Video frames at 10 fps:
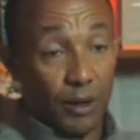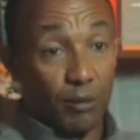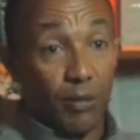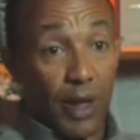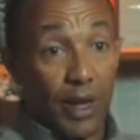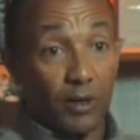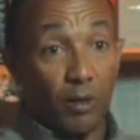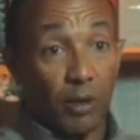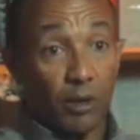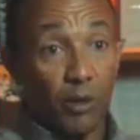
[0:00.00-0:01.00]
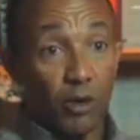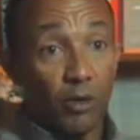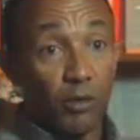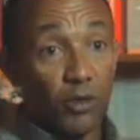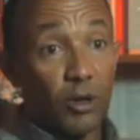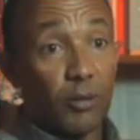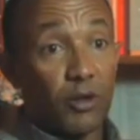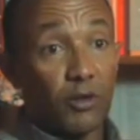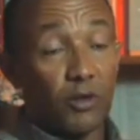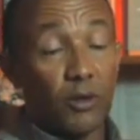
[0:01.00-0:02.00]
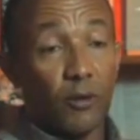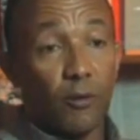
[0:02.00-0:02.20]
in anatomically modern Homo sapiens,